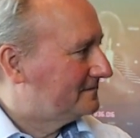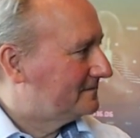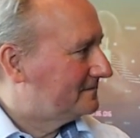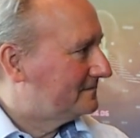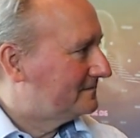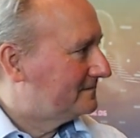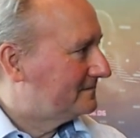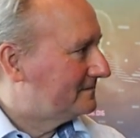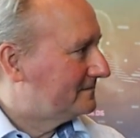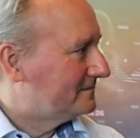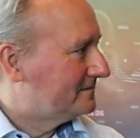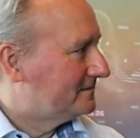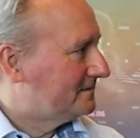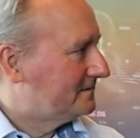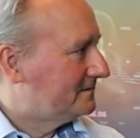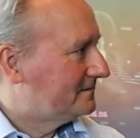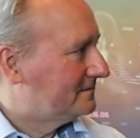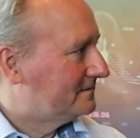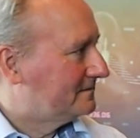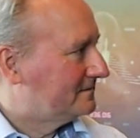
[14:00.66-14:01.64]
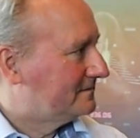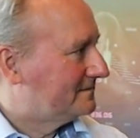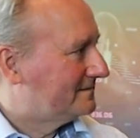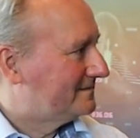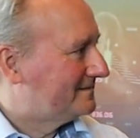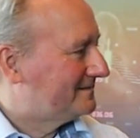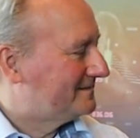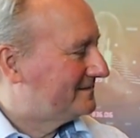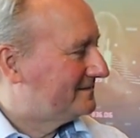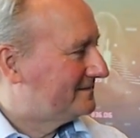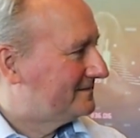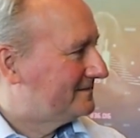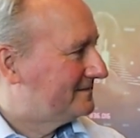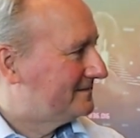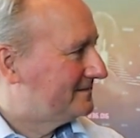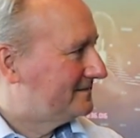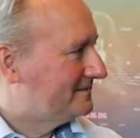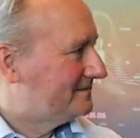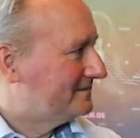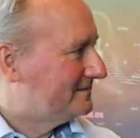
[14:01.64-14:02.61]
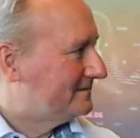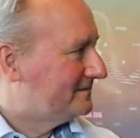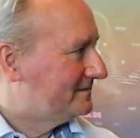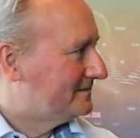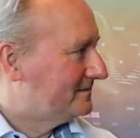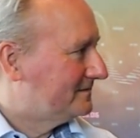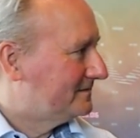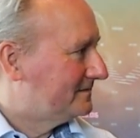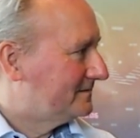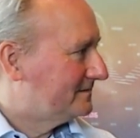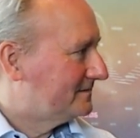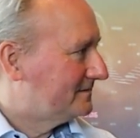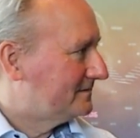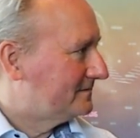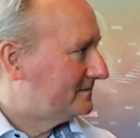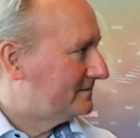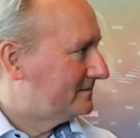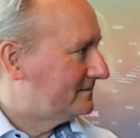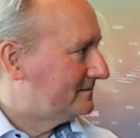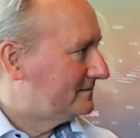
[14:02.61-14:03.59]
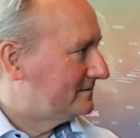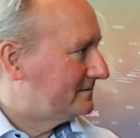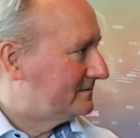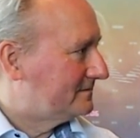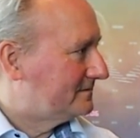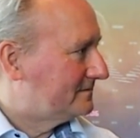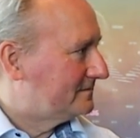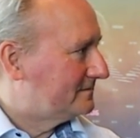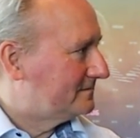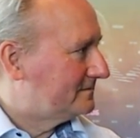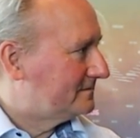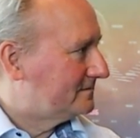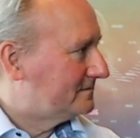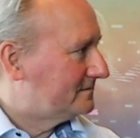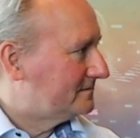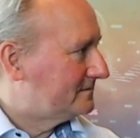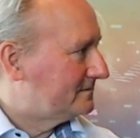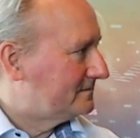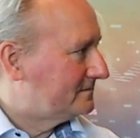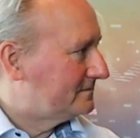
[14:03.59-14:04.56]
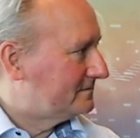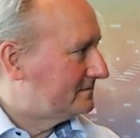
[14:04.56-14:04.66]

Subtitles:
(silent)